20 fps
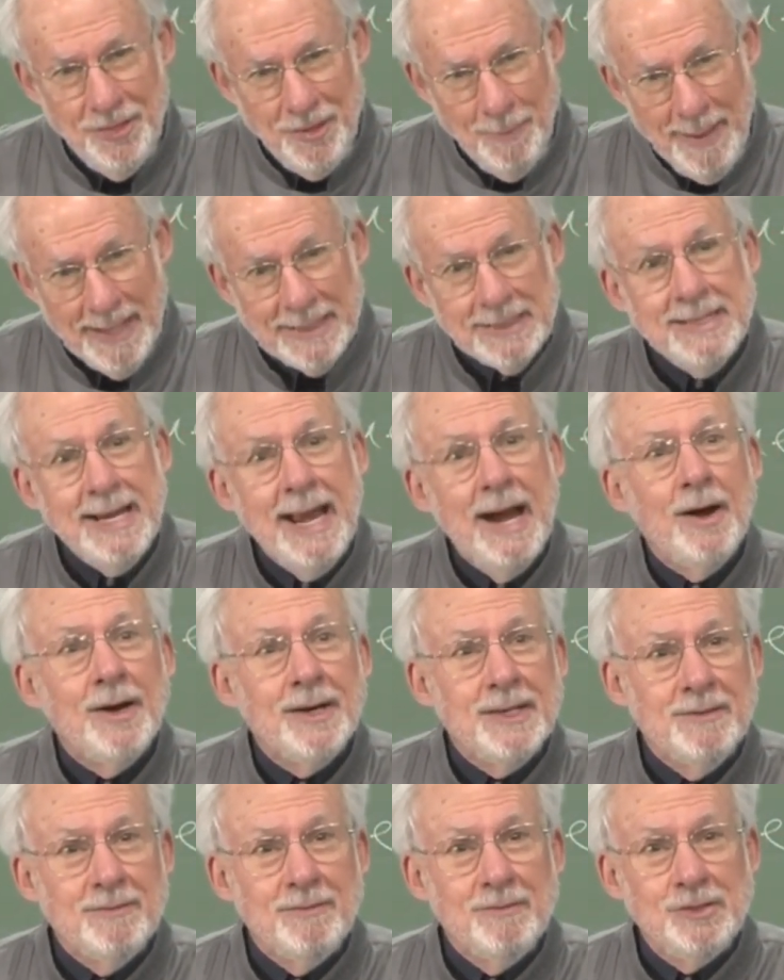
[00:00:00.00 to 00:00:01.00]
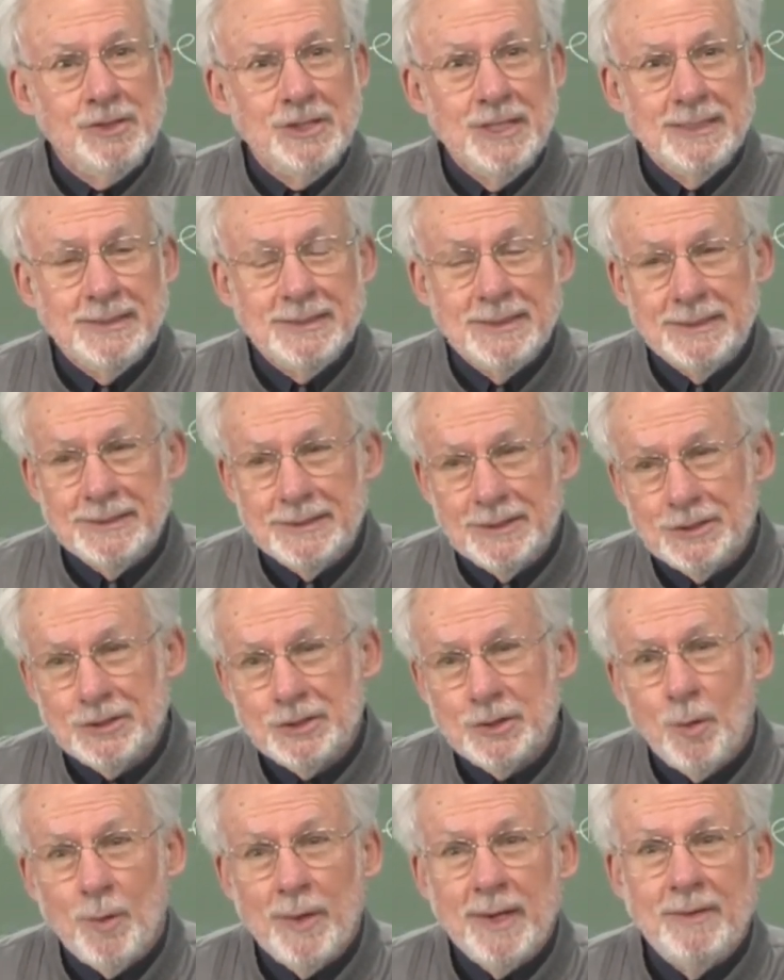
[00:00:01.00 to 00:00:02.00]
the meta-narrative of Jesus, the
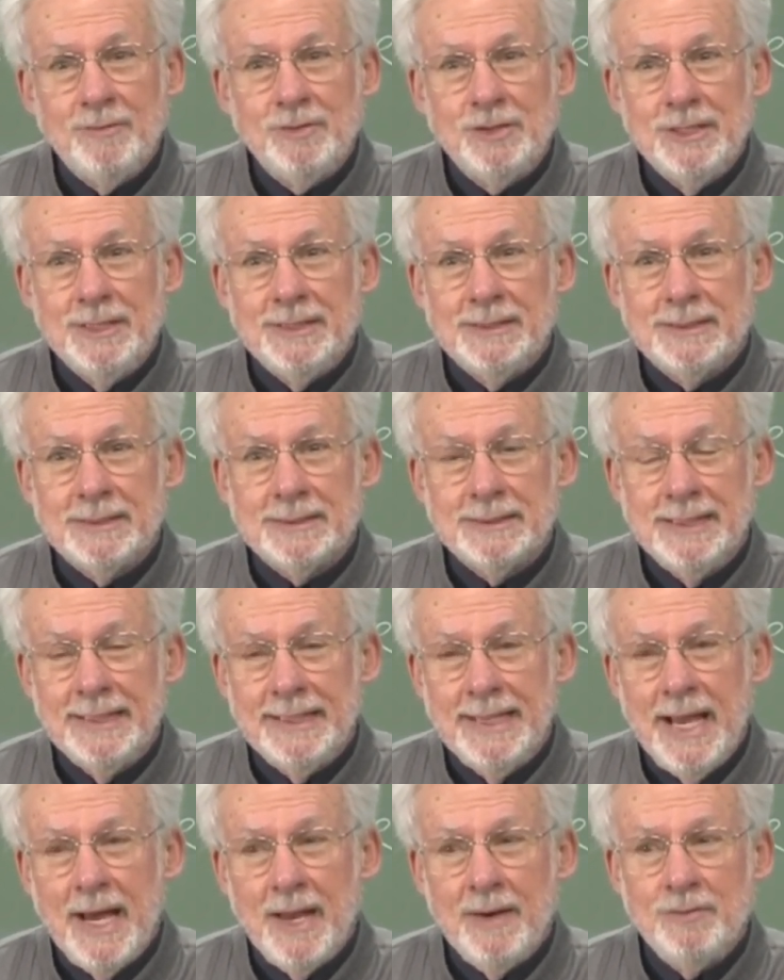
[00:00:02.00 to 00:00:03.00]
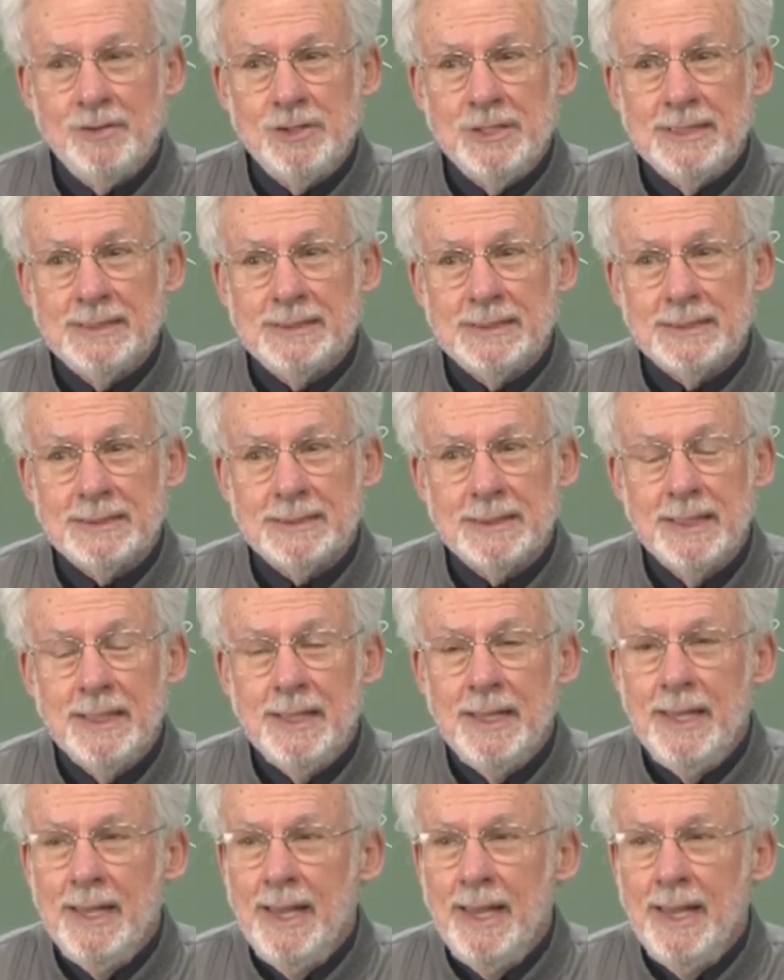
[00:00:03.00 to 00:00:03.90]
story of Jesus, the account of Jesus,